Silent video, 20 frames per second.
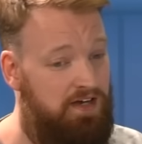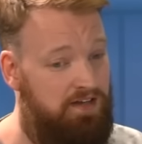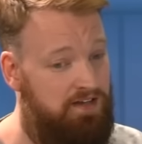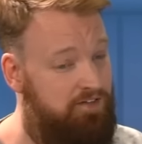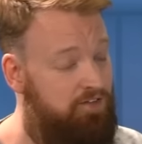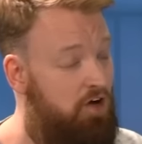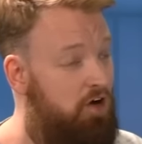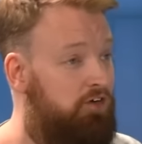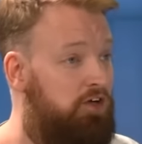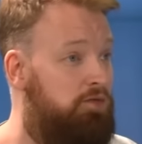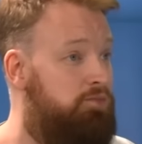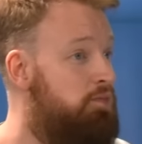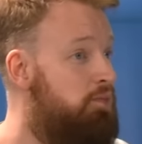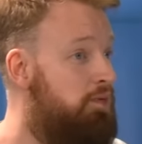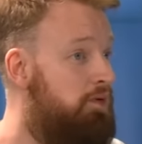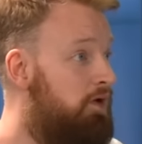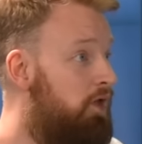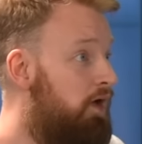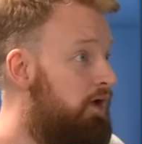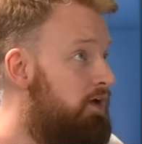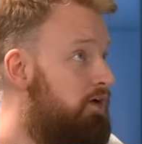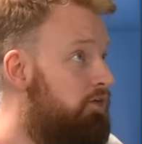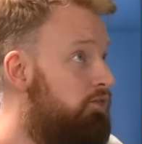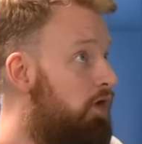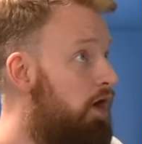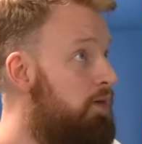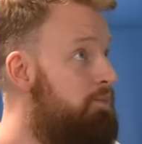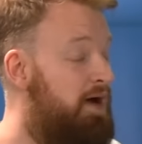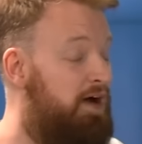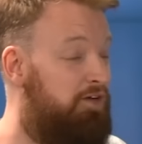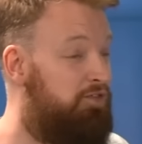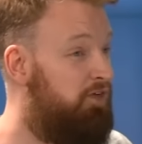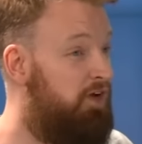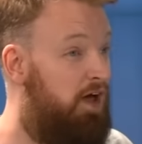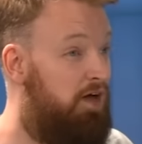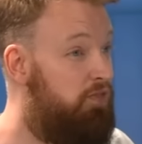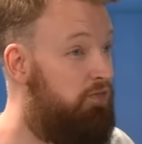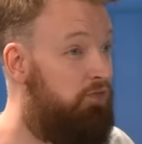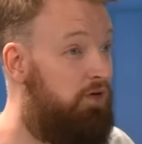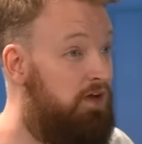They've arguably been light at right back for
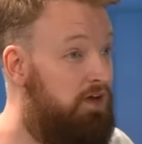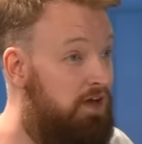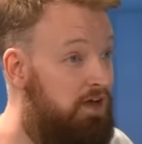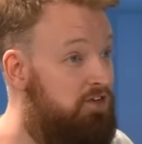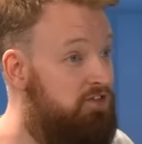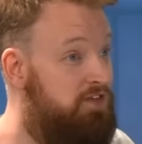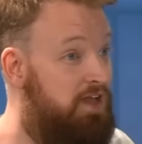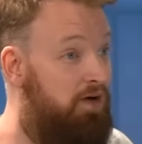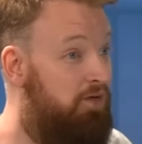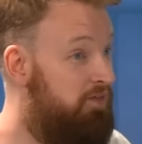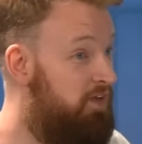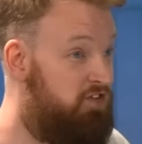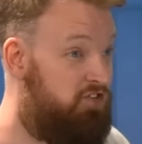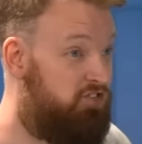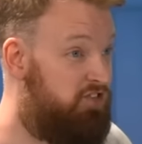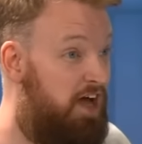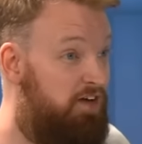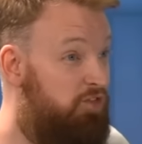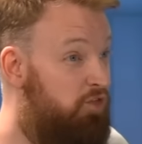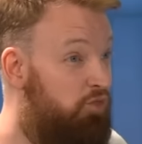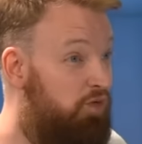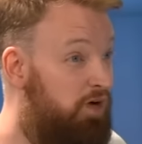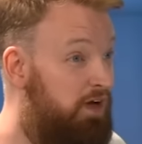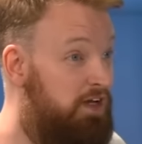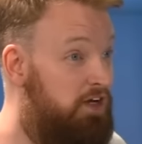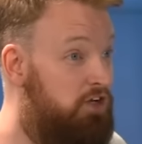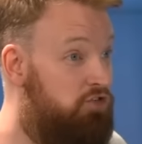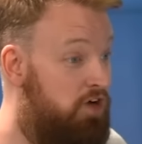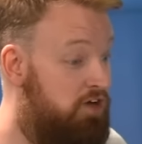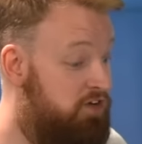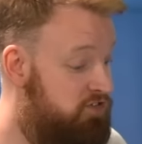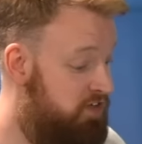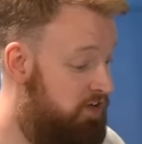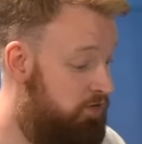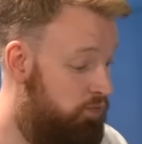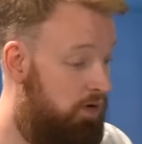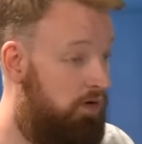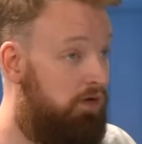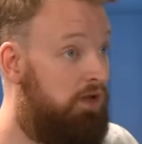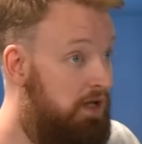like 3 years now, and they just haven't really addressed
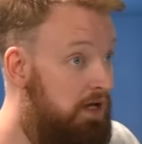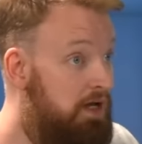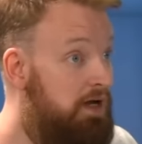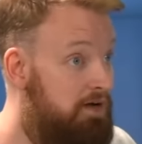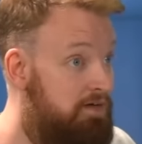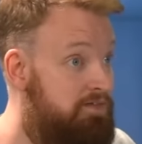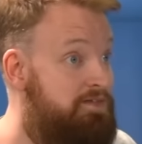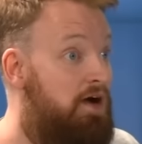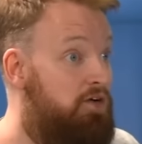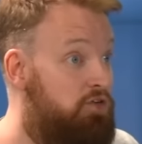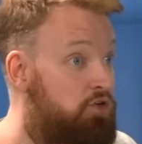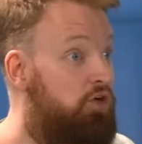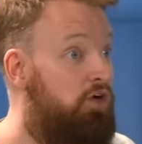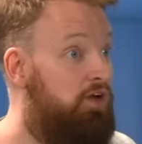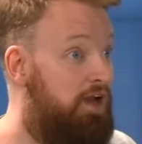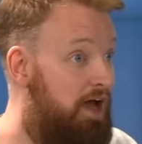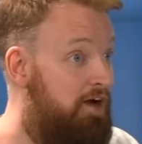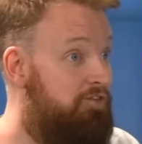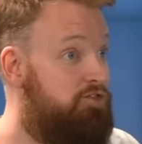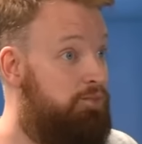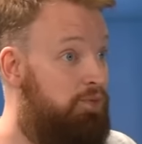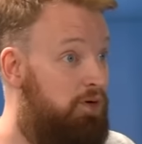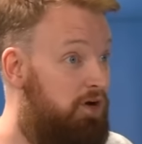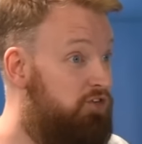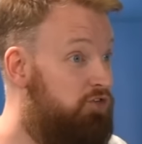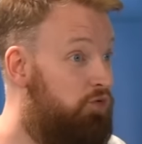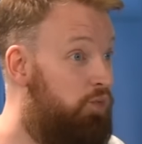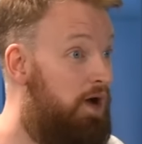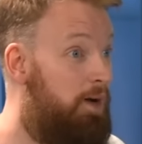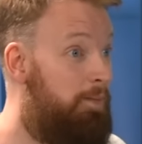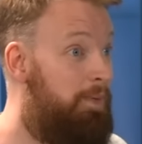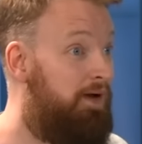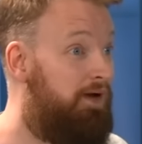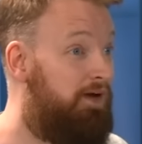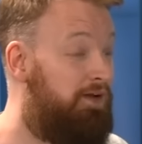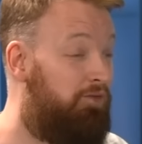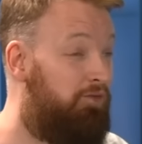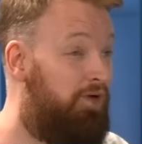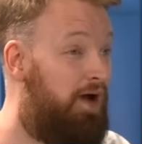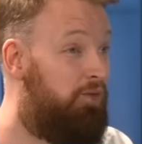it. Well, now you're going to have to put a square peg
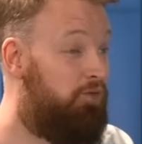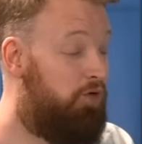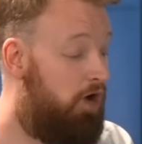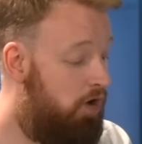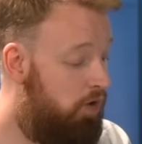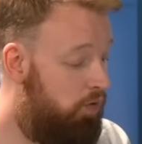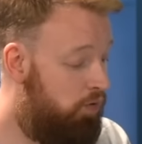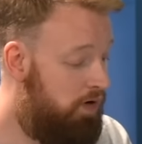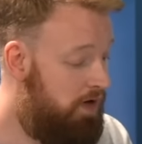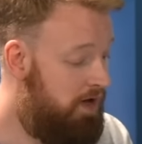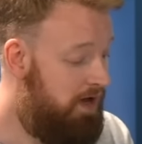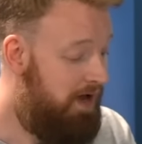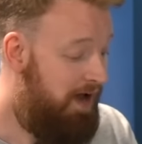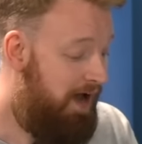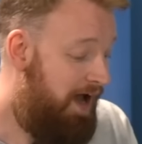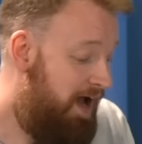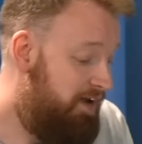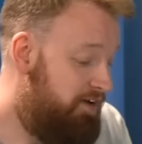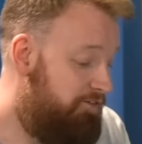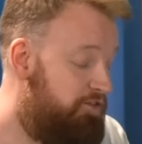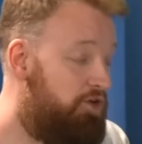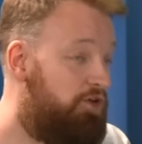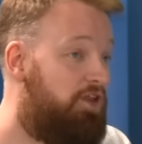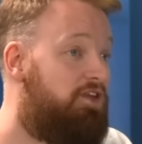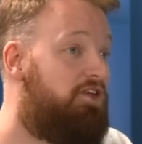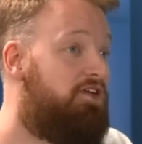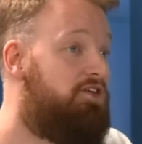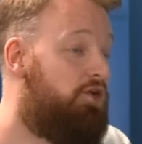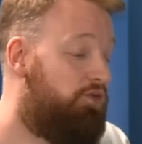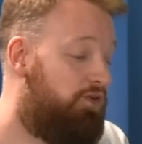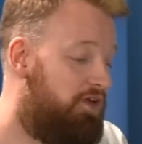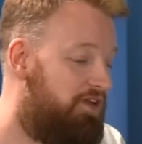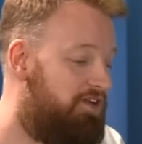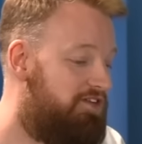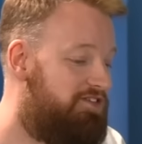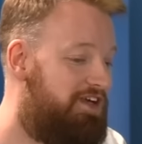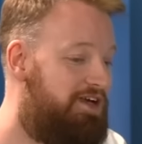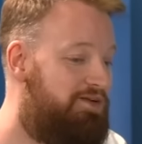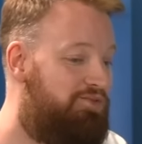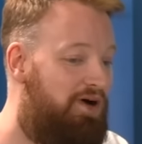in a round hole. And if you're the other
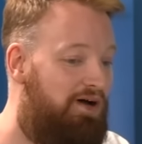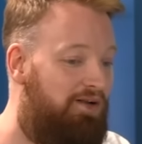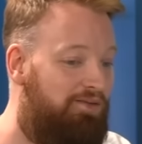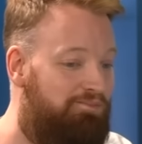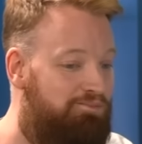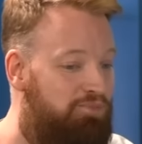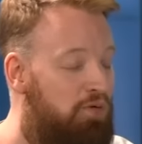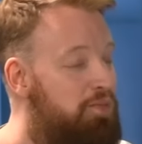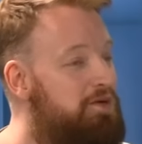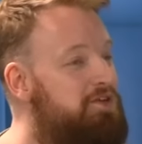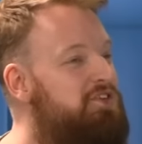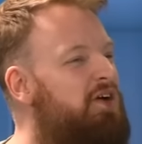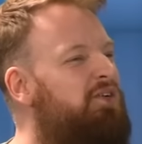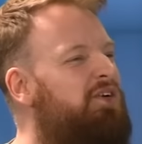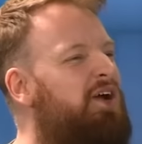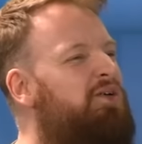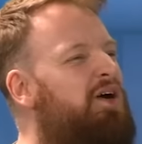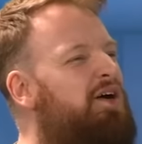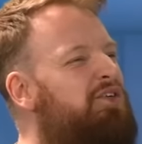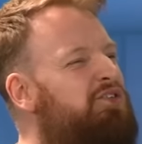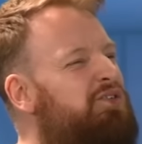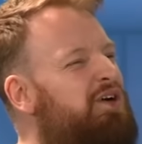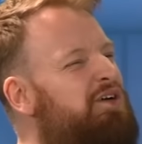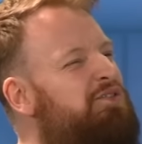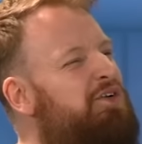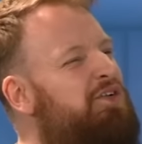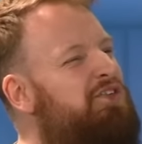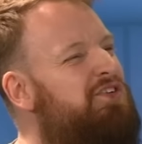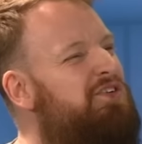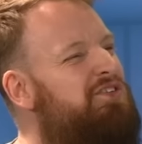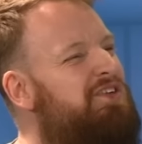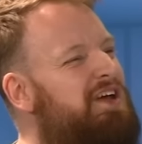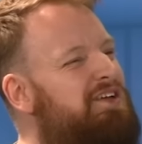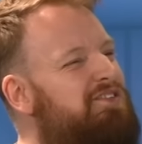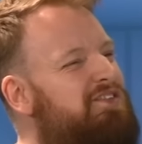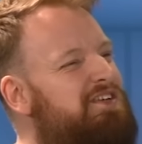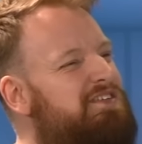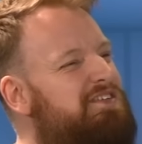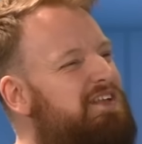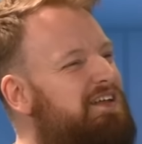team, well, probably don't go after Alphonso
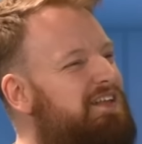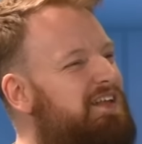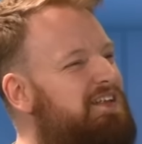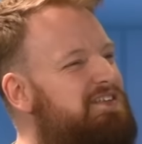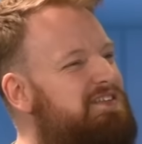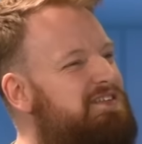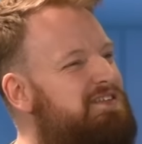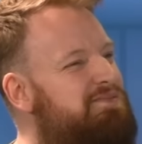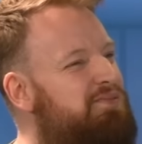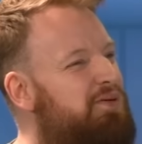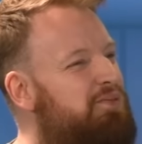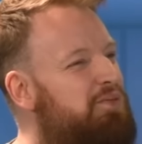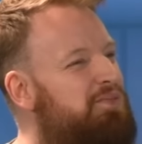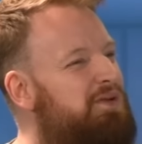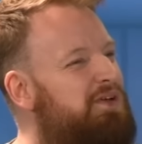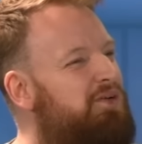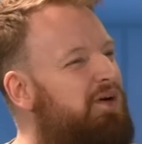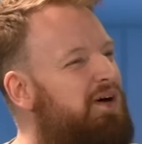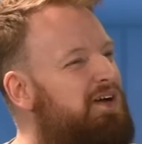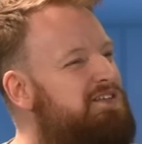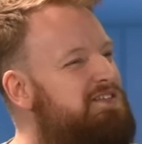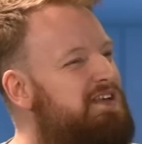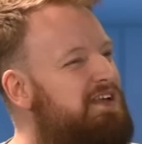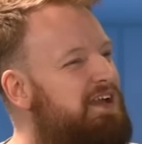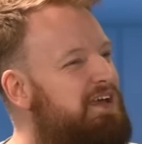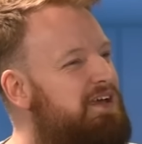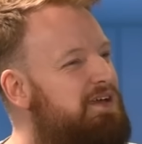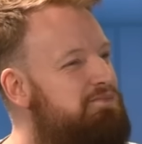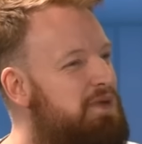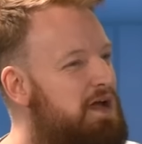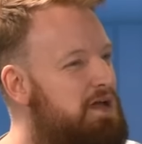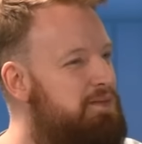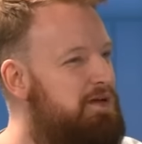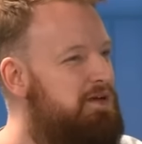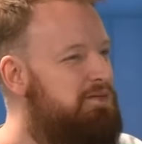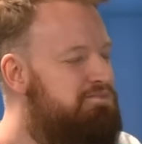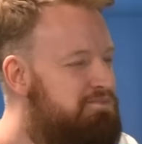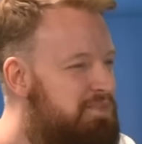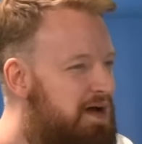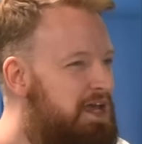Davies. Like, that's probably quite silly.
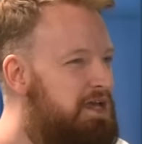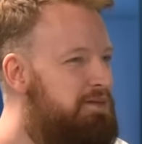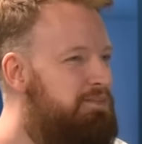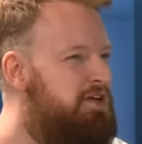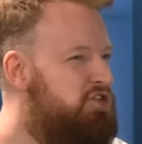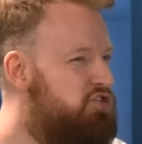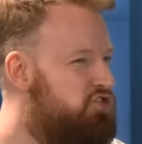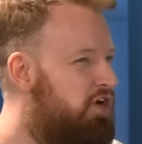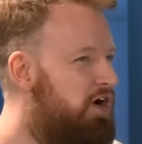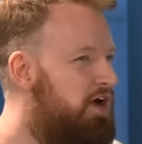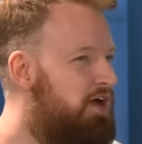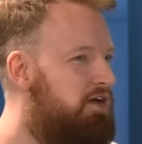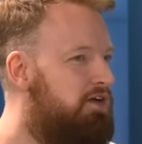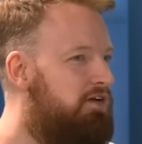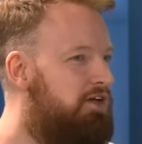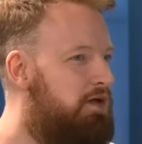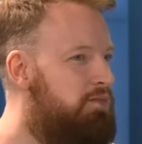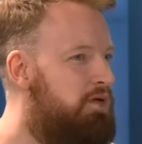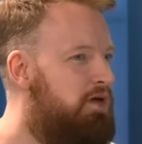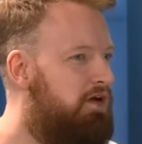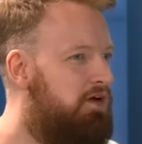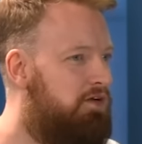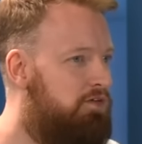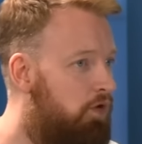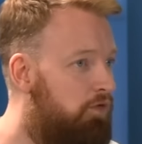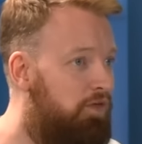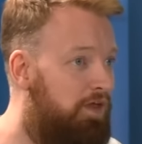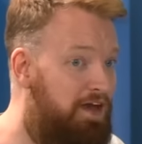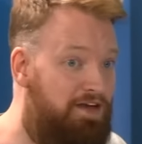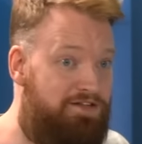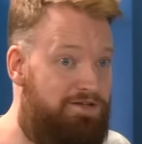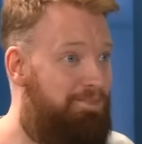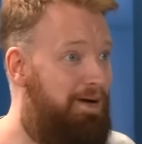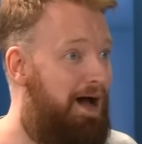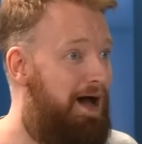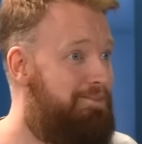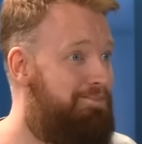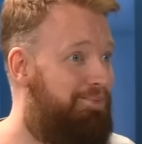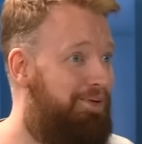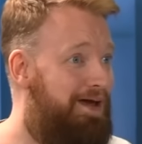Maybe try Kimmich. Not that he's a
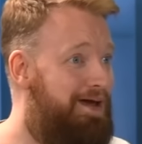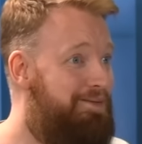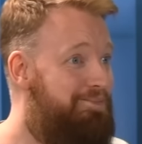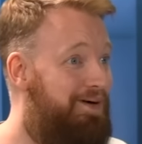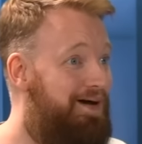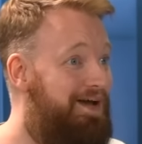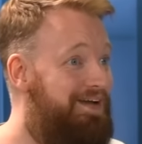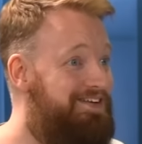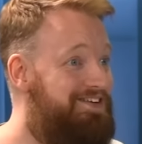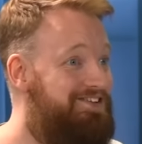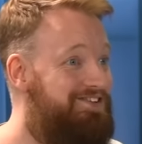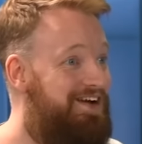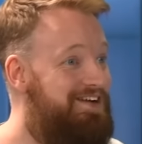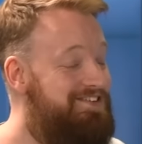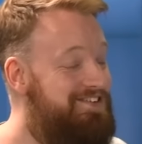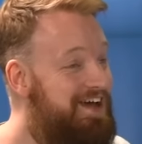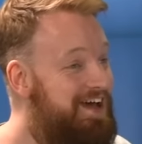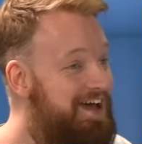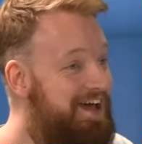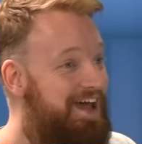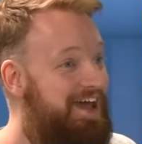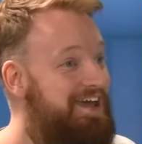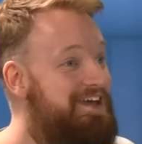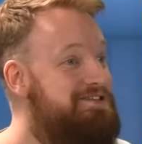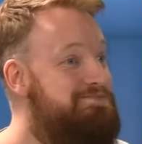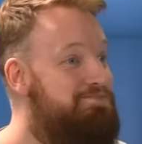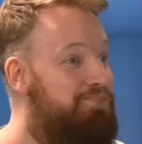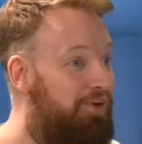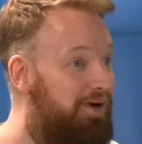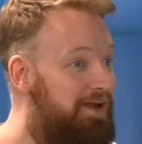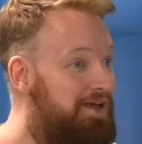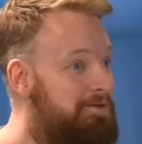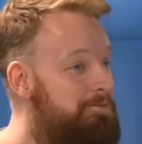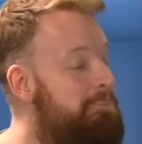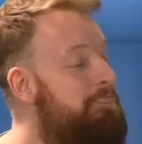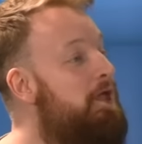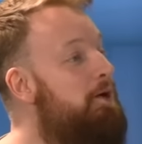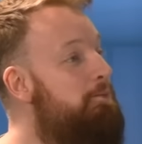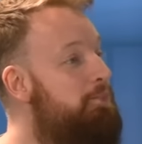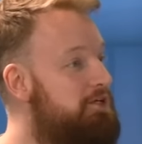bad player by any stretch. He's
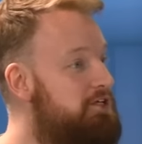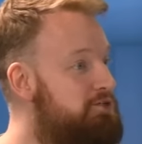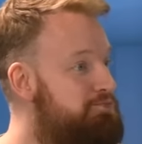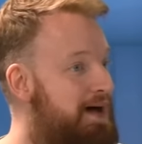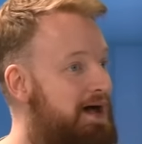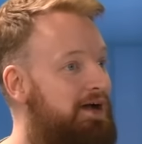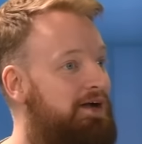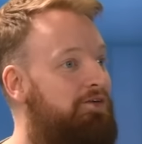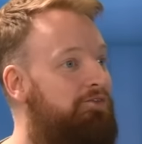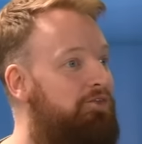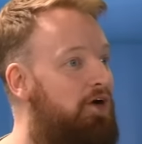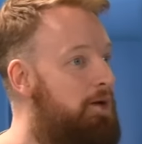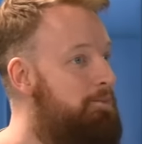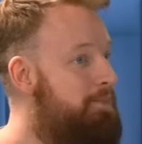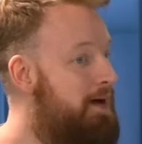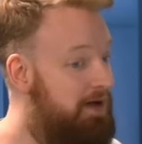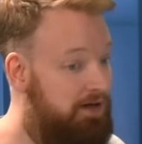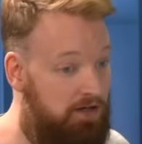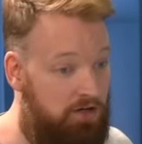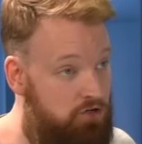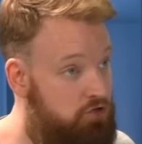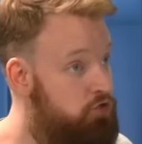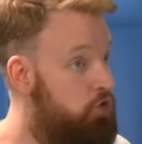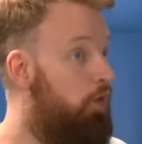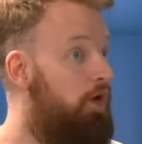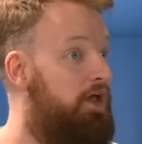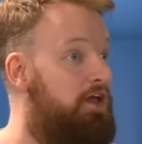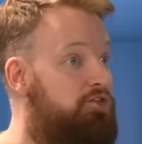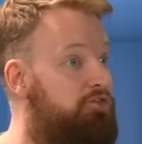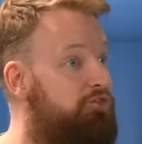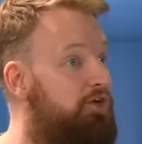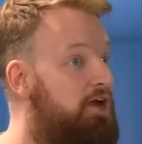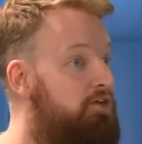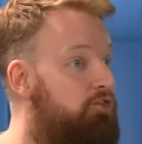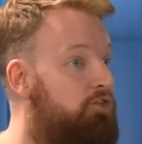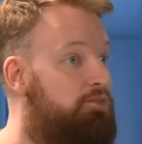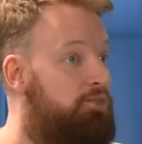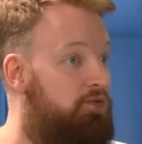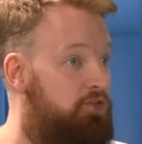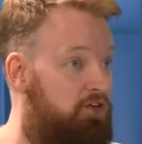brilliant, but he's back at right back, not his
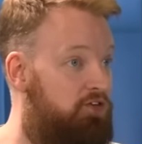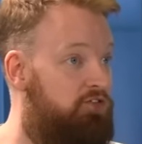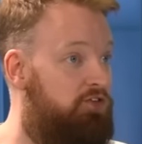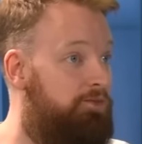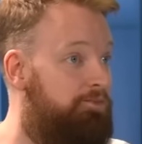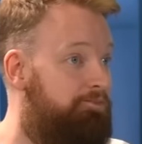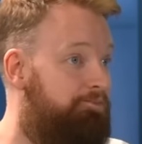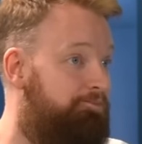favourite position.